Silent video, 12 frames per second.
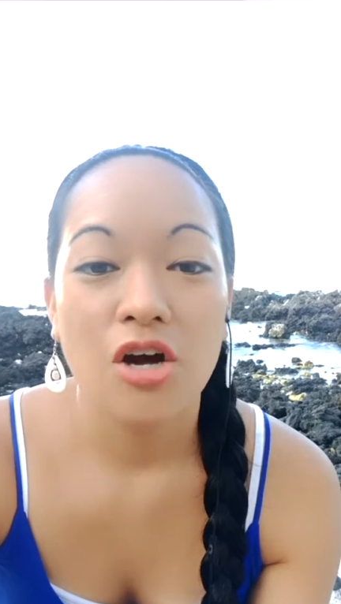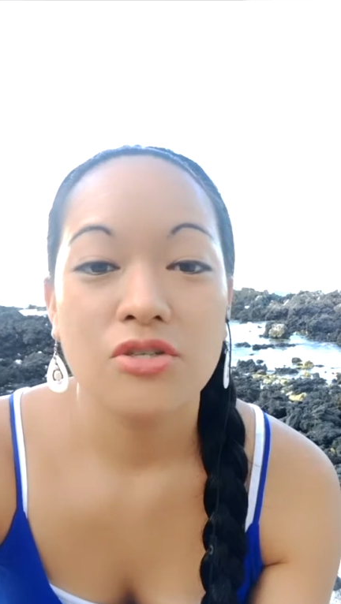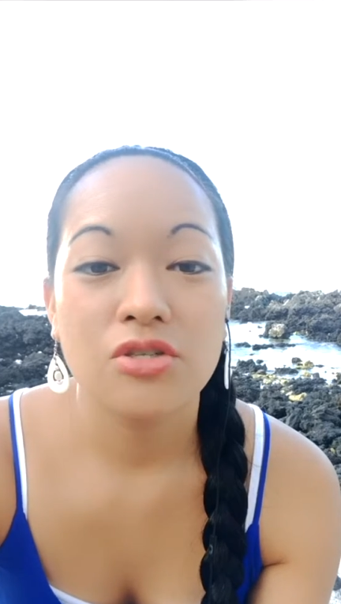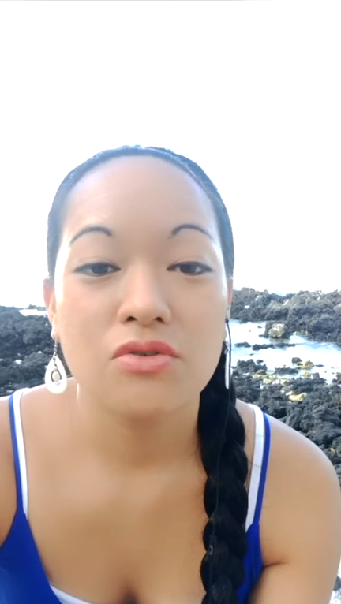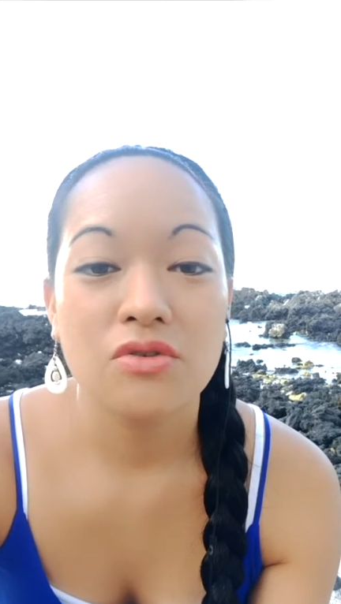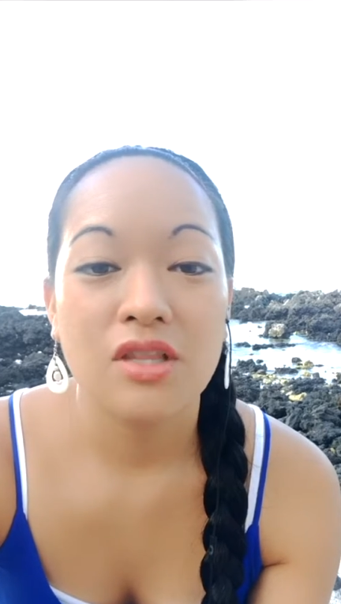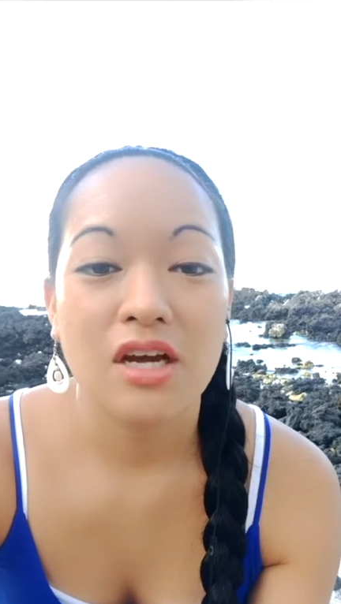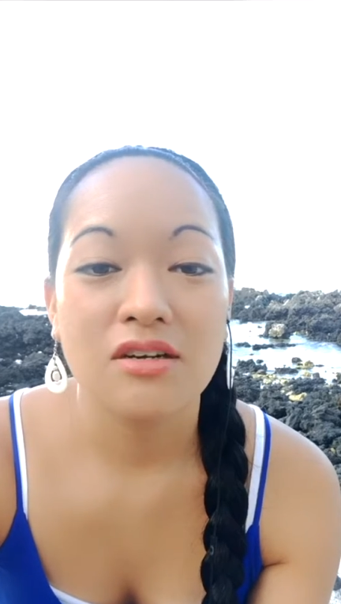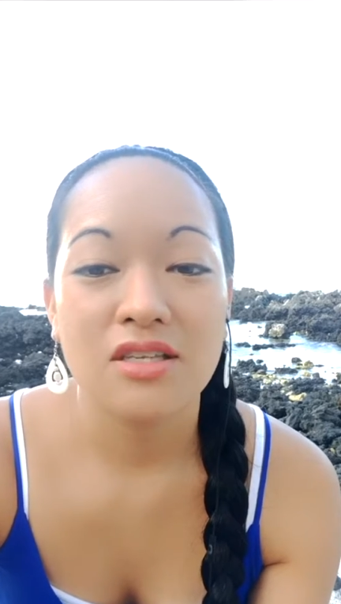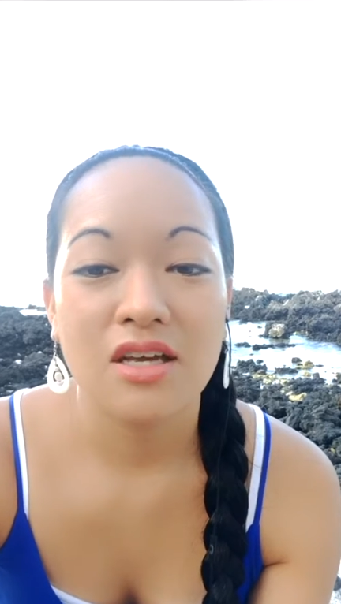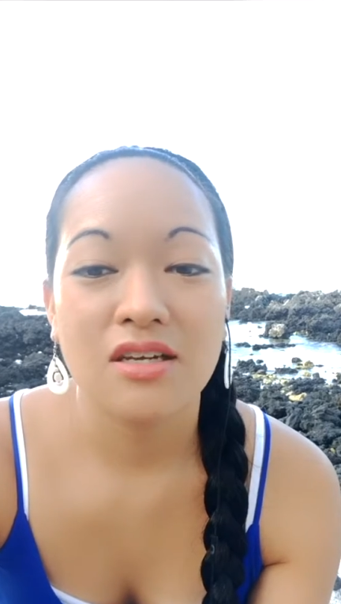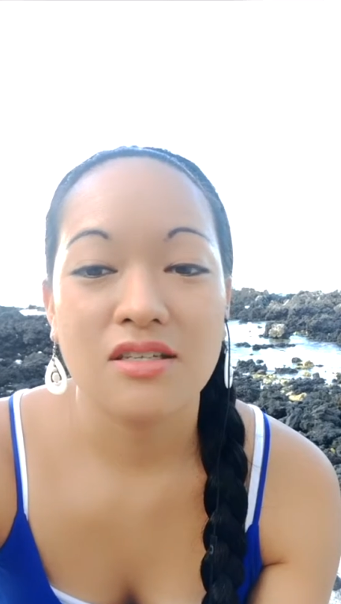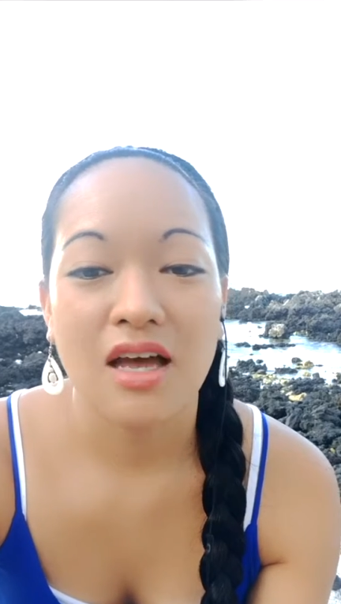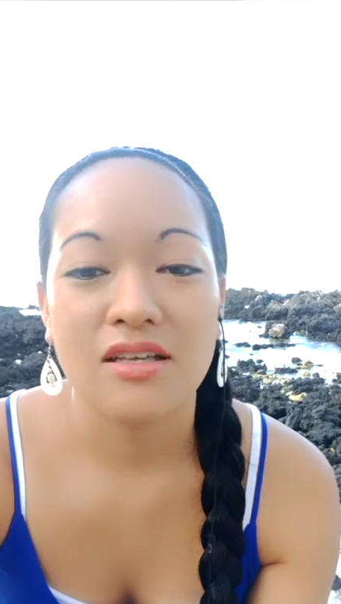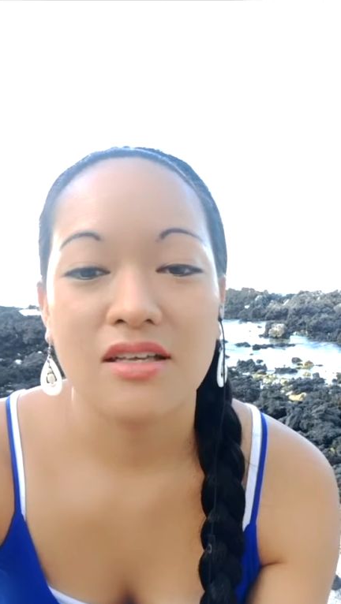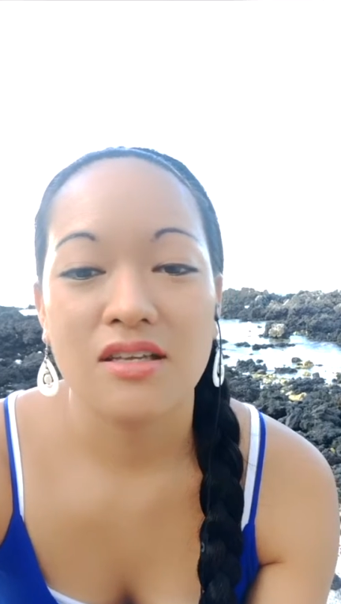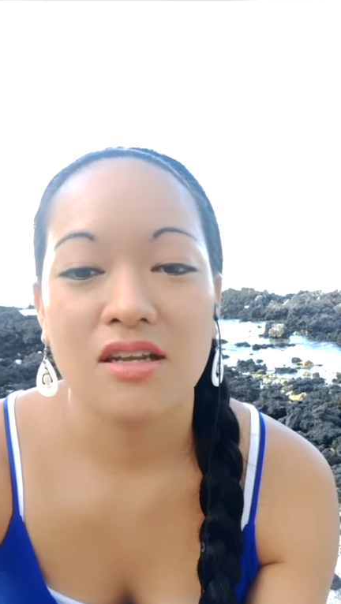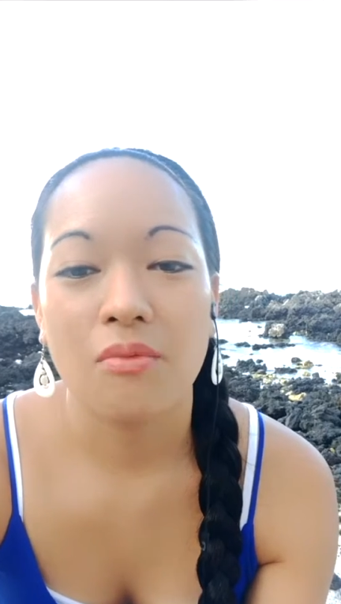to their
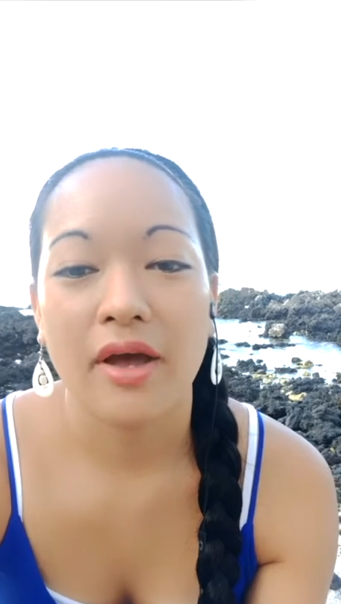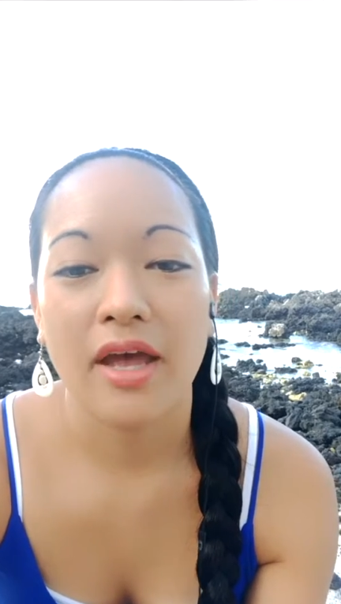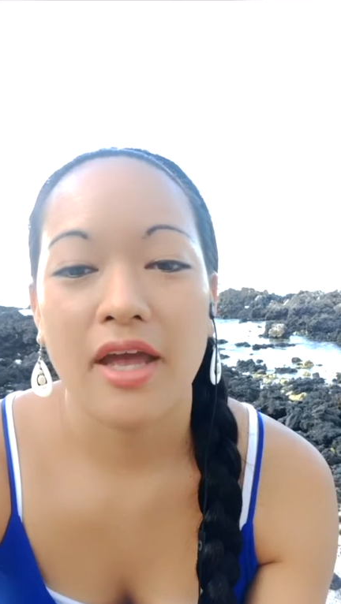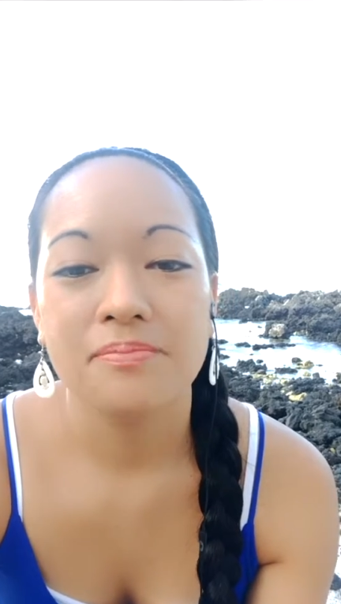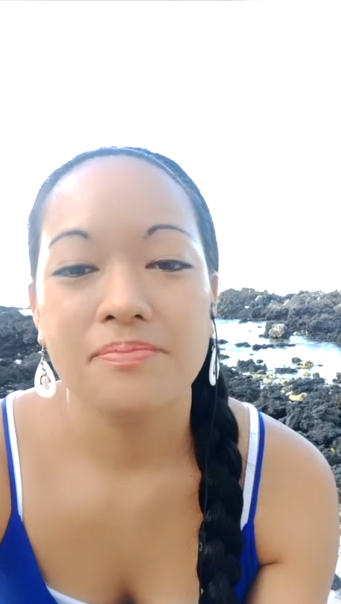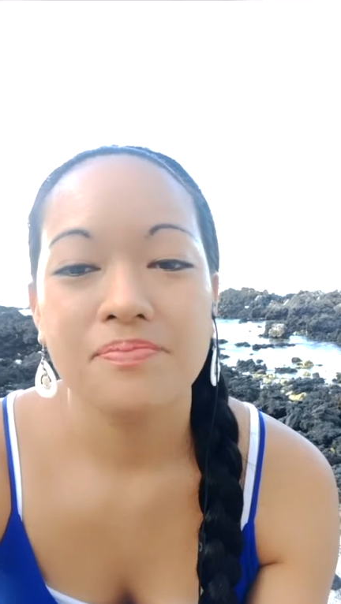success in a way.